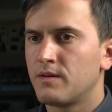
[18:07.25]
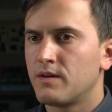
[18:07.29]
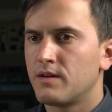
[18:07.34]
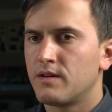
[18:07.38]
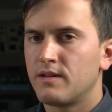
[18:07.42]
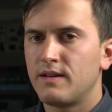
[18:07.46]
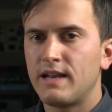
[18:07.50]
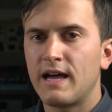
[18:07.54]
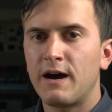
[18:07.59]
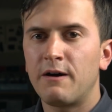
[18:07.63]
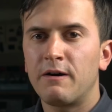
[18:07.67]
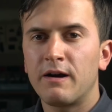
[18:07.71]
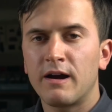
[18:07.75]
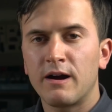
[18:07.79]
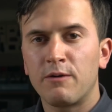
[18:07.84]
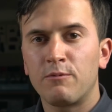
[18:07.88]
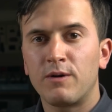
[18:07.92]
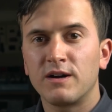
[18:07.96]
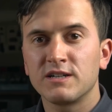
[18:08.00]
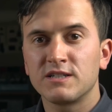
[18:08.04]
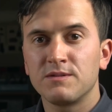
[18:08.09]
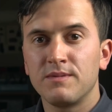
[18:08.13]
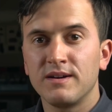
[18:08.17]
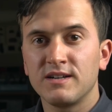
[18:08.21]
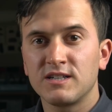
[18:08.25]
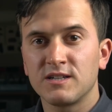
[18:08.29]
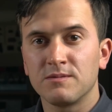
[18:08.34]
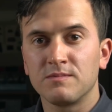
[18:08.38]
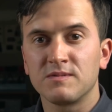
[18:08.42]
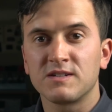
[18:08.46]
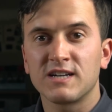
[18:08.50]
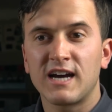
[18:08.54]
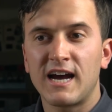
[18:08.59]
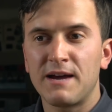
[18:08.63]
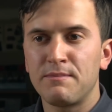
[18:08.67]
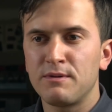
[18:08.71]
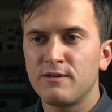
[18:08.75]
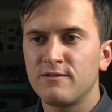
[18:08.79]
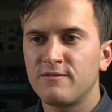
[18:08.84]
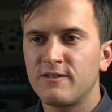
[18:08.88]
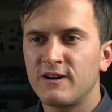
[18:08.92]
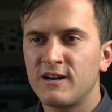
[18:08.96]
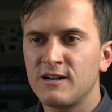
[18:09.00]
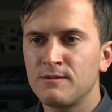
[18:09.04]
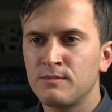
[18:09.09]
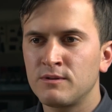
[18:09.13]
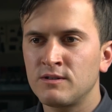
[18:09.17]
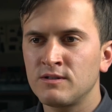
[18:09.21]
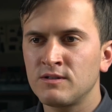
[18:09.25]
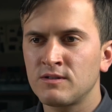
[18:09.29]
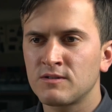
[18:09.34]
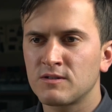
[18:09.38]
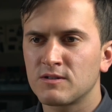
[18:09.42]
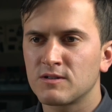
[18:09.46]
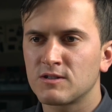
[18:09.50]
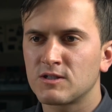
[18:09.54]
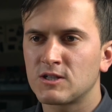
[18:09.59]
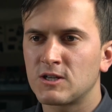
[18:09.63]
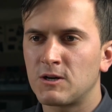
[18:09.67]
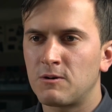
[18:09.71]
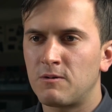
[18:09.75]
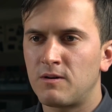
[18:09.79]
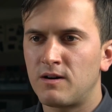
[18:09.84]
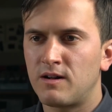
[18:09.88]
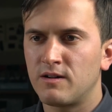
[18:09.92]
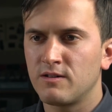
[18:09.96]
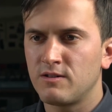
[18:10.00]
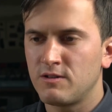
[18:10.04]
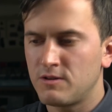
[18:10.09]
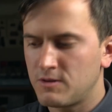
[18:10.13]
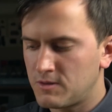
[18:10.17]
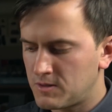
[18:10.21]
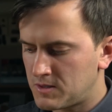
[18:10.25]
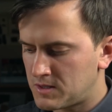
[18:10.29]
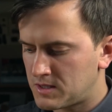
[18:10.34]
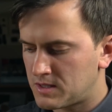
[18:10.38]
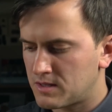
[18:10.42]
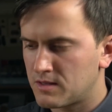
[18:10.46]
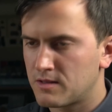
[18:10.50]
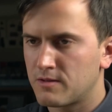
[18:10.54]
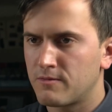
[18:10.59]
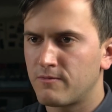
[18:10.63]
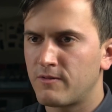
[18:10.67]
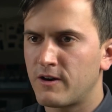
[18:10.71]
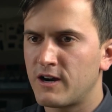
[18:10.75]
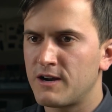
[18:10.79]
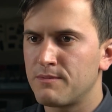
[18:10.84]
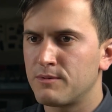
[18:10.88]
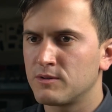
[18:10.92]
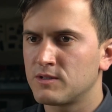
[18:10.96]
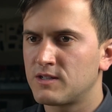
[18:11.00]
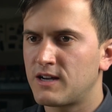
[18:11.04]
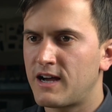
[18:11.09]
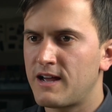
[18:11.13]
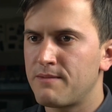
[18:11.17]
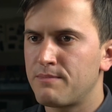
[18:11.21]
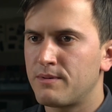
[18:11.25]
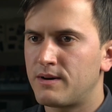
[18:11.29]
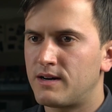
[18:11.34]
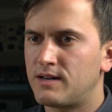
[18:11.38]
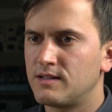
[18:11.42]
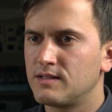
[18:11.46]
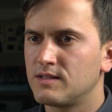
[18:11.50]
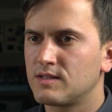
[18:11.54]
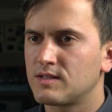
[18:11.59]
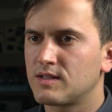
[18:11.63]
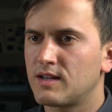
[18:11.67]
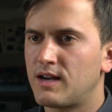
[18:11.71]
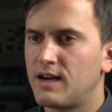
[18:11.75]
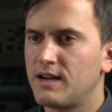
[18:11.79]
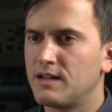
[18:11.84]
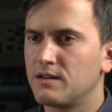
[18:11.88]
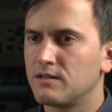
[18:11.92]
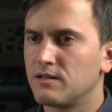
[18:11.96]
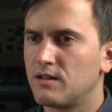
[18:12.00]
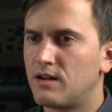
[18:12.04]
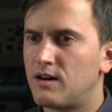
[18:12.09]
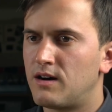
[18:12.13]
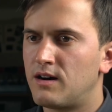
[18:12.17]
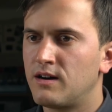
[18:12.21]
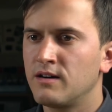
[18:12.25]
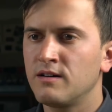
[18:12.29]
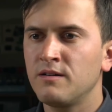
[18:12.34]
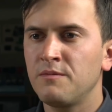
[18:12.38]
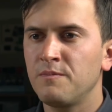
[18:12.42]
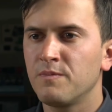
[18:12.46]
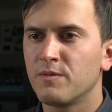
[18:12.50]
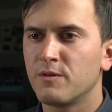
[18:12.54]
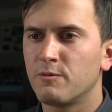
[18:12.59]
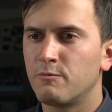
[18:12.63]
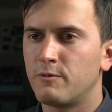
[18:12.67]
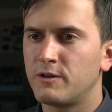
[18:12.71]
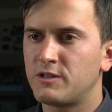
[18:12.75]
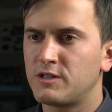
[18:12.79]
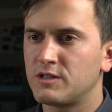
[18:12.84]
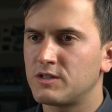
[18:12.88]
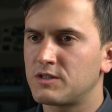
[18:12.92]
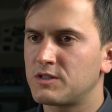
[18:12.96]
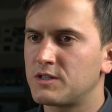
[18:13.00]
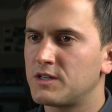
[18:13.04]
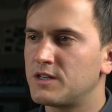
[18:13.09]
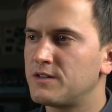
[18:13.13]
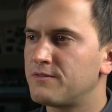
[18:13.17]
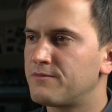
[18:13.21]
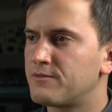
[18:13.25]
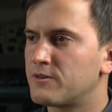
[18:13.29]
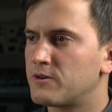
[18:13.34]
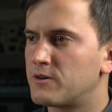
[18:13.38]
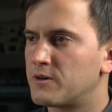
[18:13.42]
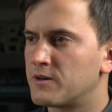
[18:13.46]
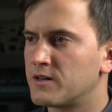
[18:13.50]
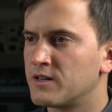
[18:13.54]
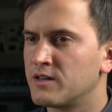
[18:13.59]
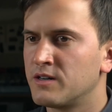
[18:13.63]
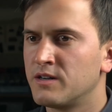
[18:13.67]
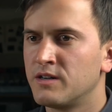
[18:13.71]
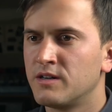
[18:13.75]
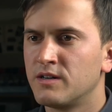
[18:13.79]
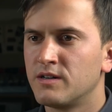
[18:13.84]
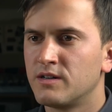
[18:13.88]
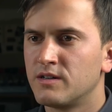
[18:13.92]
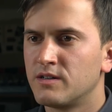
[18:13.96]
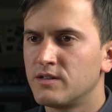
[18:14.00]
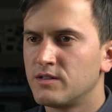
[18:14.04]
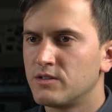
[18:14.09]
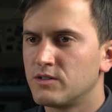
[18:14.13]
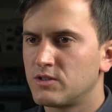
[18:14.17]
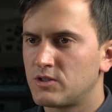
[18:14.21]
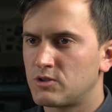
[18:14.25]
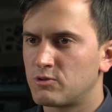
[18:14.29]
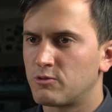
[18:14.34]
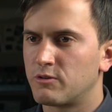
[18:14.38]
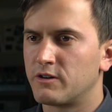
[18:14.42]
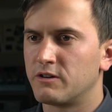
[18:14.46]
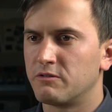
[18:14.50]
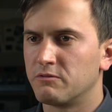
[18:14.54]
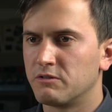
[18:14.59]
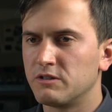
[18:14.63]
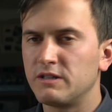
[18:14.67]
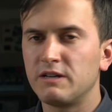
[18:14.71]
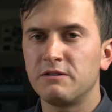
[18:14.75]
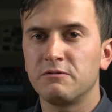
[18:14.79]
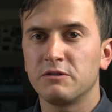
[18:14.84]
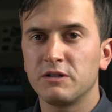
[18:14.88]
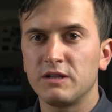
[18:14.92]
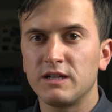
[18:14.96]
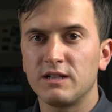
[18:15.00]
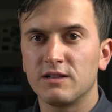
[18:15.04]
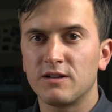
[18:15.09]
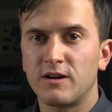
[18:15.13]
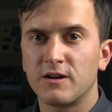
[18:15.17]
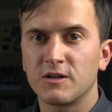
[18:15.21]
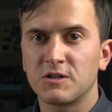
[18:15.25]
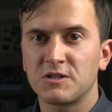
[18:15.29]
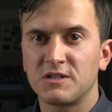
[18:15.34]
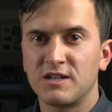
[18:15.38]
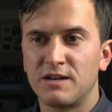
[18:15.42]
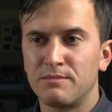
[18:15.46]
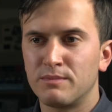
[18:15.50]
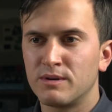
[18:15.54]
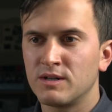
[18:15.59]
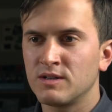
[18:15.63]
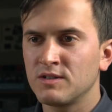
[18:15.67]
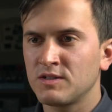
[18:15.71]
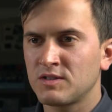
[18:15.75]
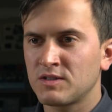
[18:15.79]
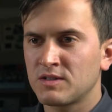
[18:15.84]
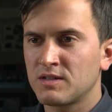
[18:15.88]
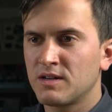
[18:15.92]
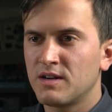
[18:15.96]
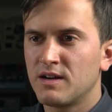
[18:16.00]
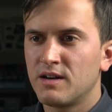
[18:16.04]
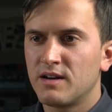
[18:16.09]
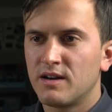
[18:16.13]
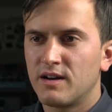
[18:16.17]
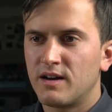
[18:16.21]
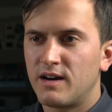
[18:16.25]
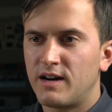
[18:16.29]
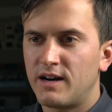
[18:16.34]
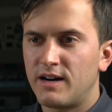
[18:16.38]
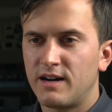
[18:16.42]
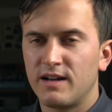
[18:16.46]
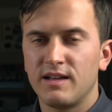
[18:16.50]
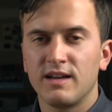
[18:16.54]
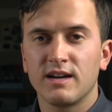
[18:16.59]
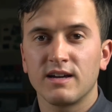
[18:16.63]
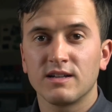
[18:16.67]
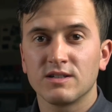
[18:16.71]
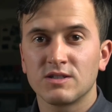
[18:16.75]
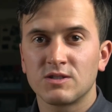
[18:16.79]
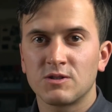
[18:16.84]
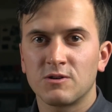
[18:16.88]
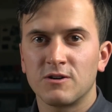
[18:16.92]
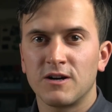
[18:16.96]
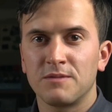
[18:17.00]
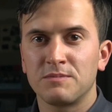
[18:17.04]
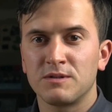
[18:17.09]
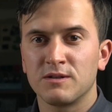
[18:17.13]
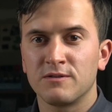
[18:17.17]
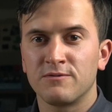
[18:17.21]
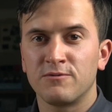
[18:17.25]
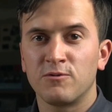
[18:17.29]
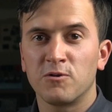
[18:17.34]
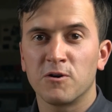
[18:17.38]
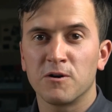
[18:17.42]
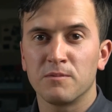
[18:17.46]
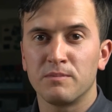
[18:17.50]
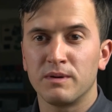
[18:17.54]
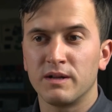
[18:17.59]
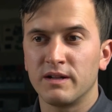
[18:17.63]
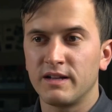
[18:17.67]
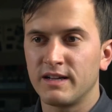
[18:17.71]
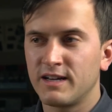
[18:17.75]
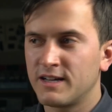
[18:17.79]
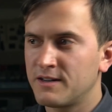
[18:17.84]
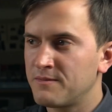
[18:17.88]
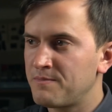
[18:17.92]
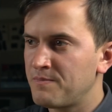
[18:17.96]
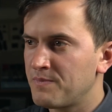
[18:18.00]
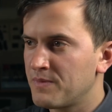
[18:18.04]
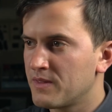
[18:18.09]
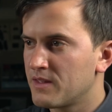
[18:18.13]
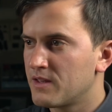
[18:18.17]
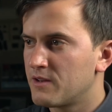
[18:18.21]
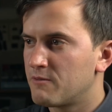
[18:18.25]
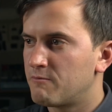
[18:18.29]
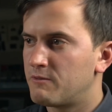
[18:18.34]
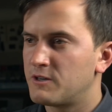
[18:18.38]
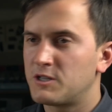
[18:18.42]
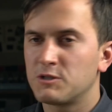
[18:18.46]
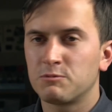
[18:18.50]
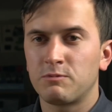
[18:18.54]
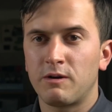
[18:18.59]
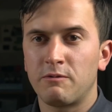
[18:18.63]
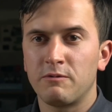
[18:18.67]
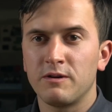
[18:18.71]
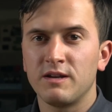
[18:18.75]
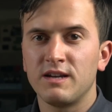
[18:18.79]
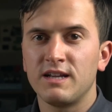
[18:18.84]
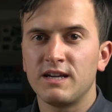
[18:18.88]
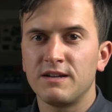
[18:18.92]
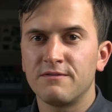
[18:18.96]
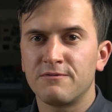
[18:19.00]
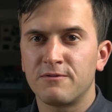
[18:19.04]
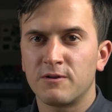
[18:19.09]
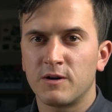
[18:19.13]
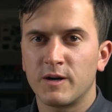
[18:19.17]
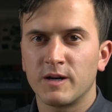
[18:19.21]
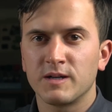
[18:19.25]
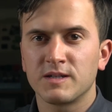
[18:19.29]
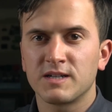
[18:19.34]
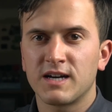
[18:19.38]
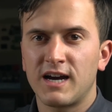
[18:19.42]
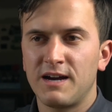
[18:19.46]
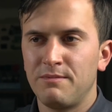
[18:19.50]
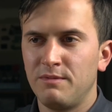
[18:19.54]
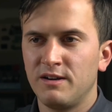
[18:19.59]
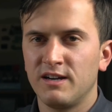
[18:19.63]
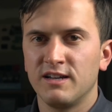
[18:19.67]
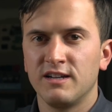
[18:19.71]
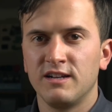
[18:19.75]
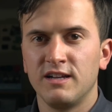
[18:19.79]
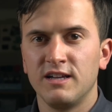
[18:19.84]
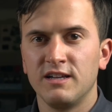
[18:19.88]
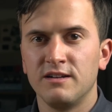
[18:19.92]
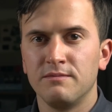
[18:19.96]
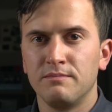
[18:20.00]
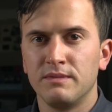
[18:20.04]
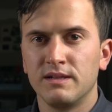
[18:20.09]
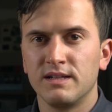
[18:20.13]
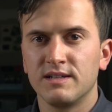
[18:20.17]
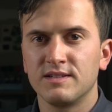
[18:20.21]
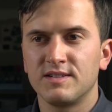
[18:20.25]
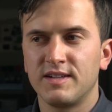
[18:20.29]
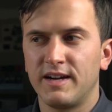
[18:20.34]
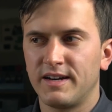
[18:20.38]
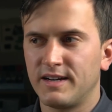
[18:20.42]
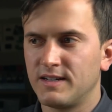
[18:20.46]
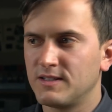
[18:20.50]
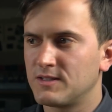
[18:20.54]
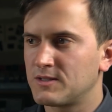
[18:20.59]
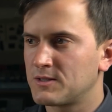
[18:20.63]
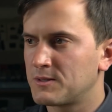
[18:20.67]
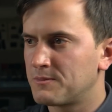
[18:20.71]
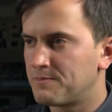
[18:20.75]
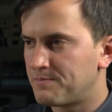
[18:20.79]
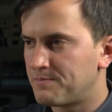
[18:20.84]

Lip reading: Now I want to make some timing variables, so I'll use the variable type unsigned long, which is good for storing really, really large numbers. It can store up to 4 billion, which is what we need for our timing in milliseconds.